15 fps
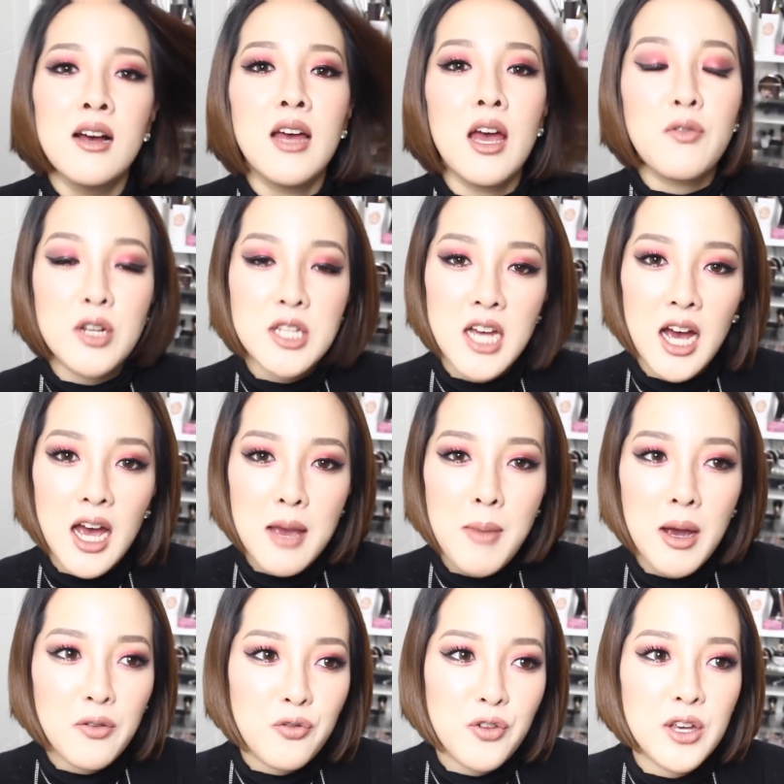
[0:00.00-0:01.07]
every
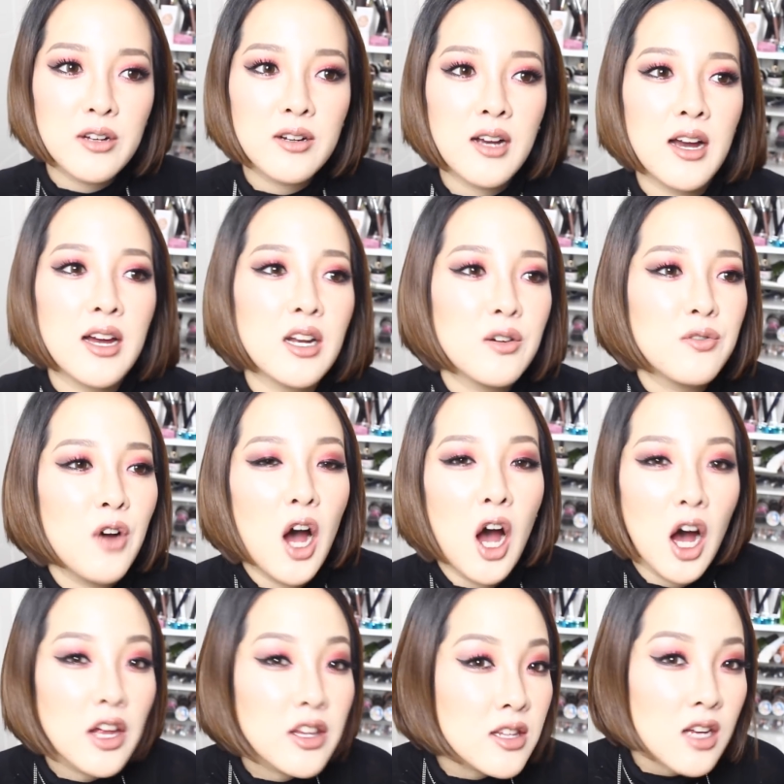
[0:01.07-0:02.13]
time I feel kind of
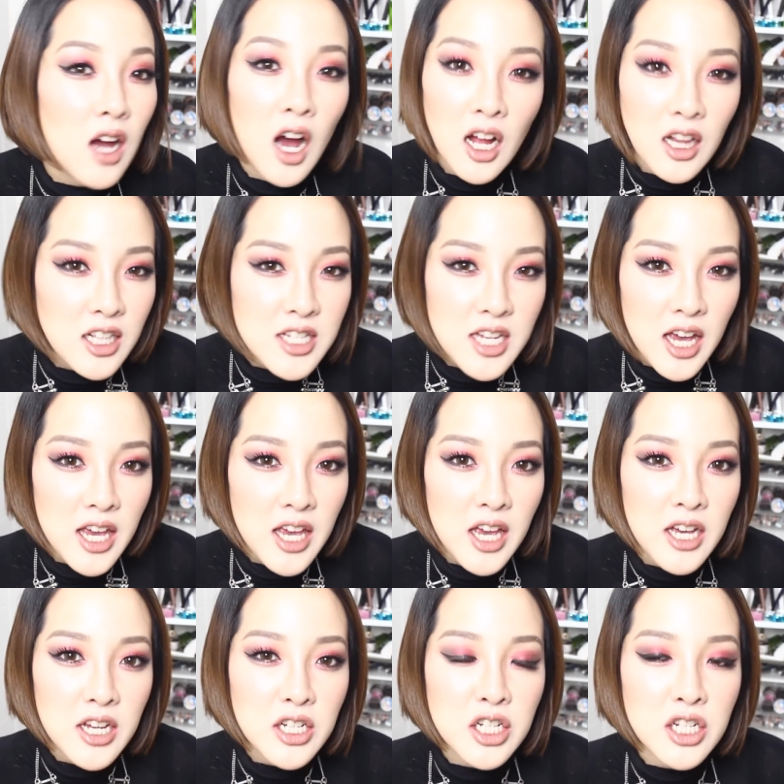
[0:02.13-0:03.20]

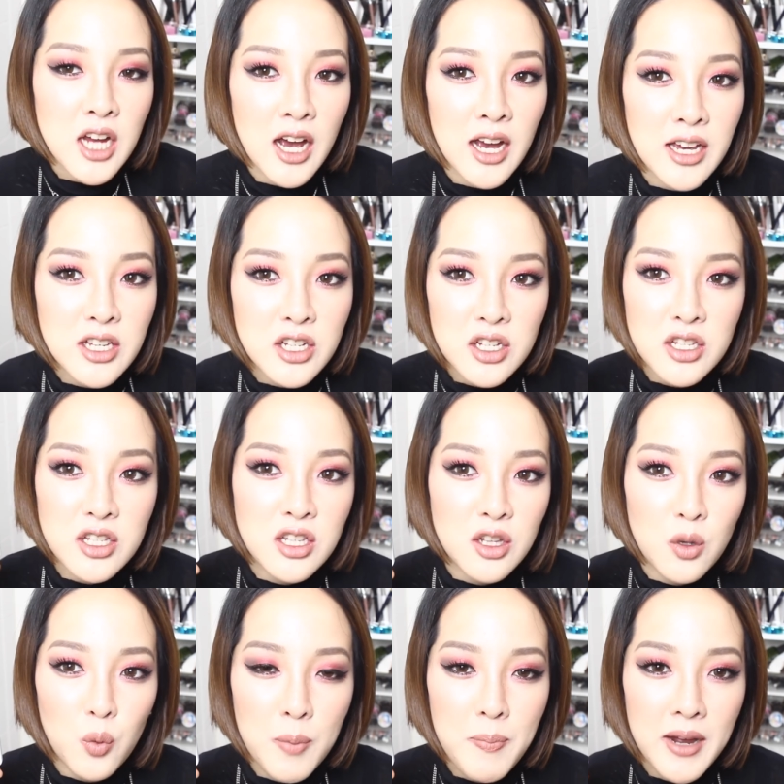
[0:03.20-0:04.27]
un-holiday-ish, I just, you
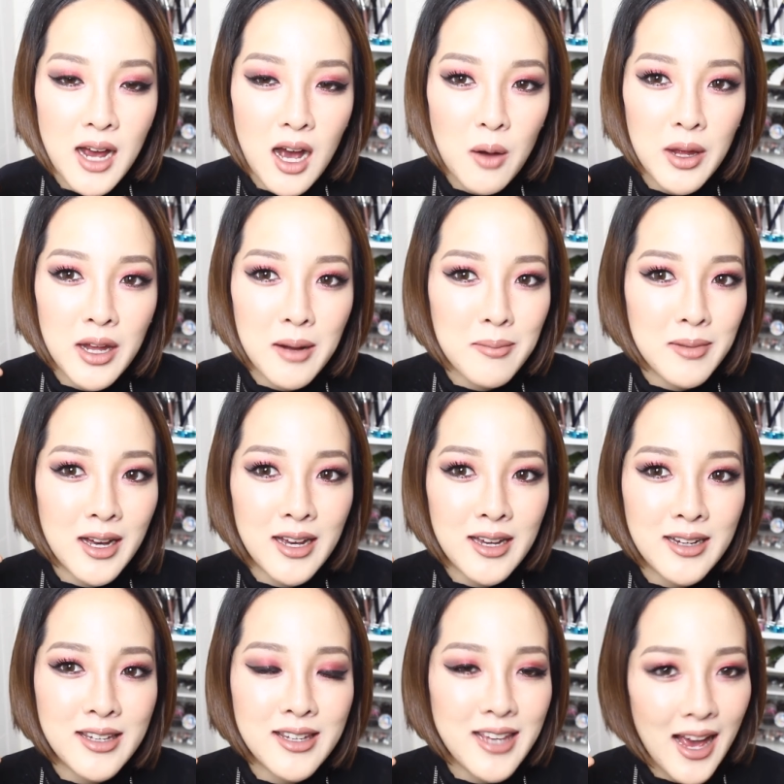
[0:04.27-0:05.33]
know, whip it out and I'm
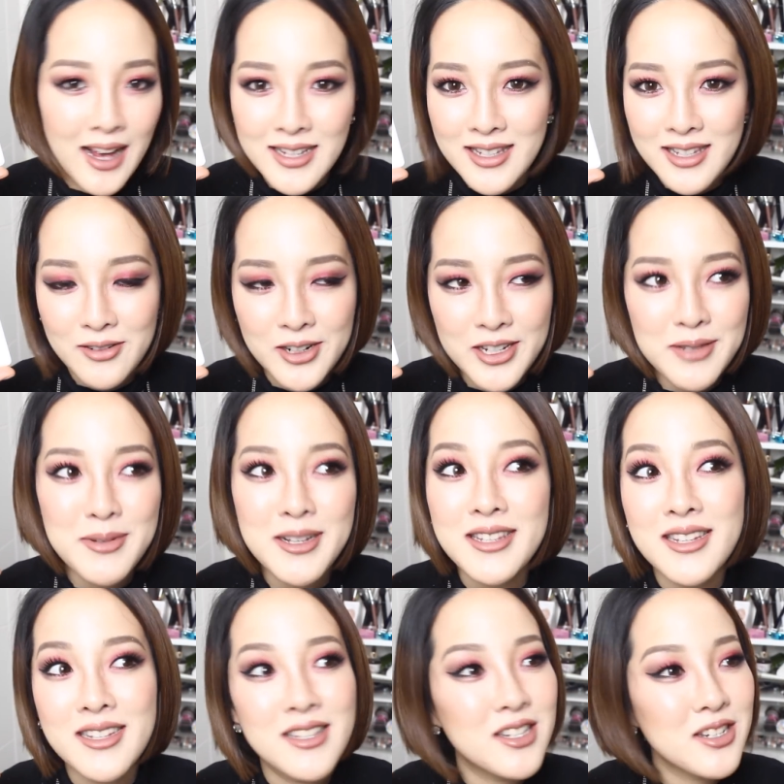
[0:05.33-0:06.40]
like, yes,
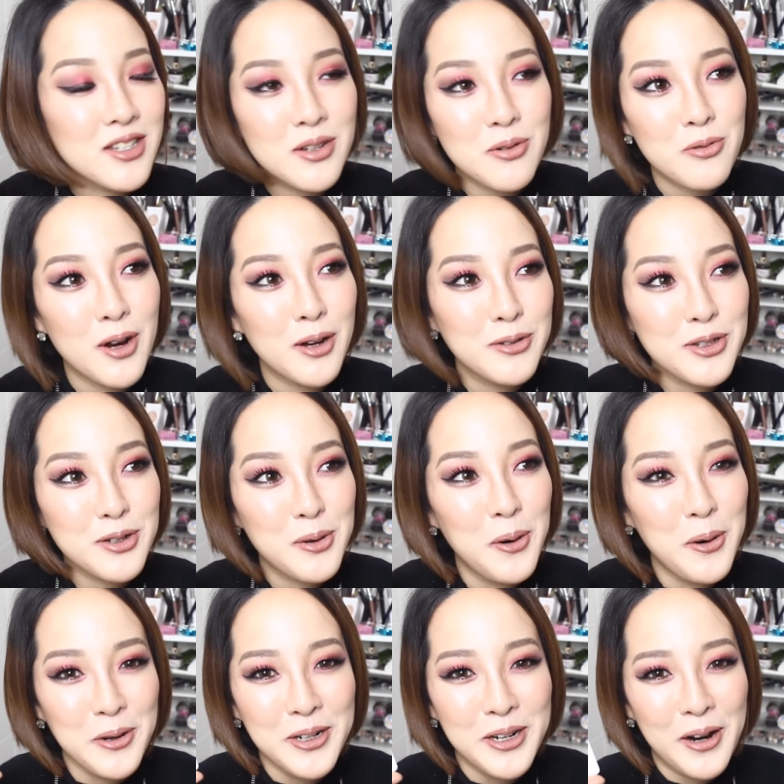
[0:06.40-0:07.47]
Christmas is just around the
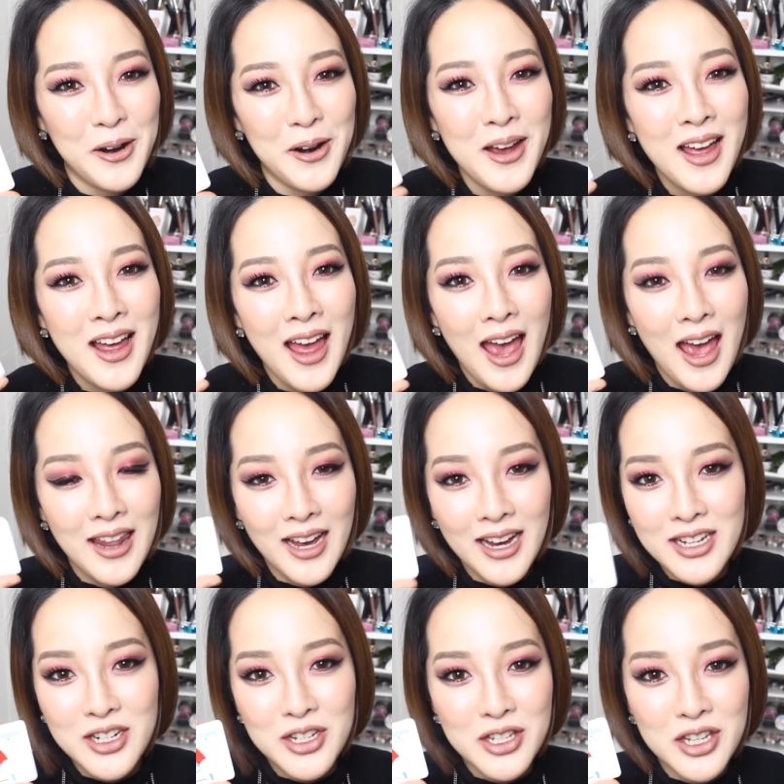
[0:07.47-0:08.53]
corner and
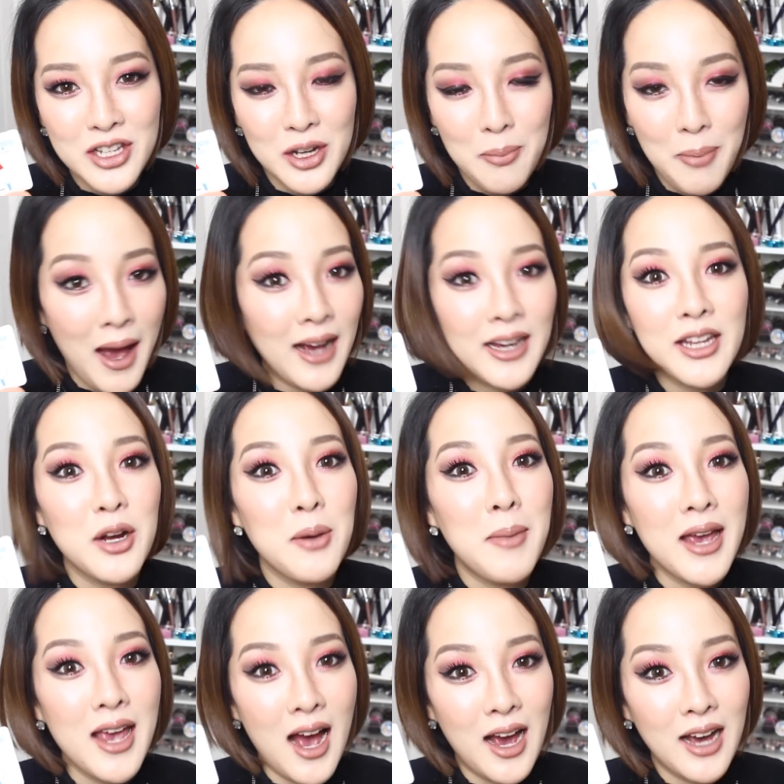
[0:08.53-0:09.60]
I just, you know, pack it on
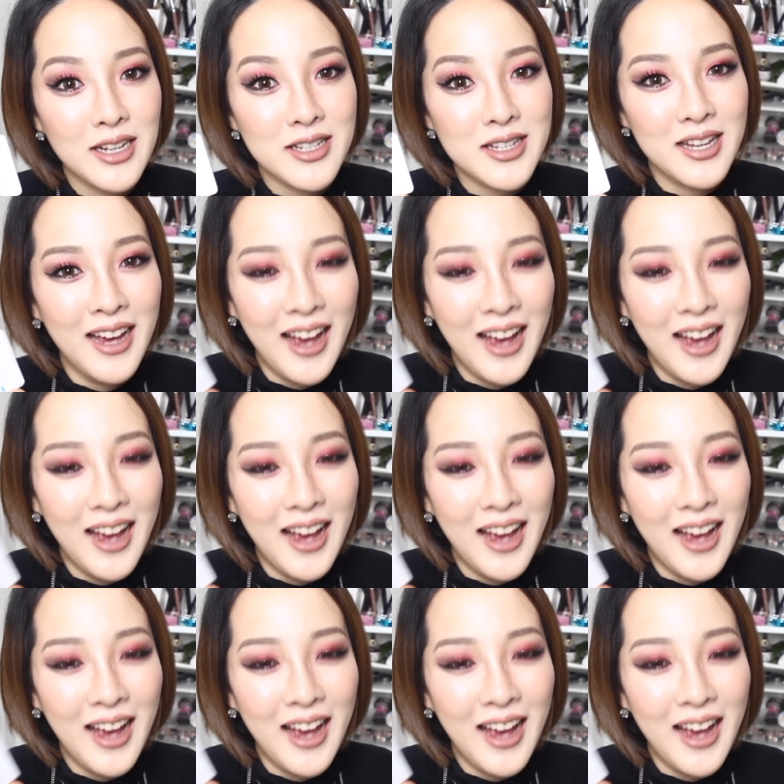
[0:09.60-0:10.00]
my eyes.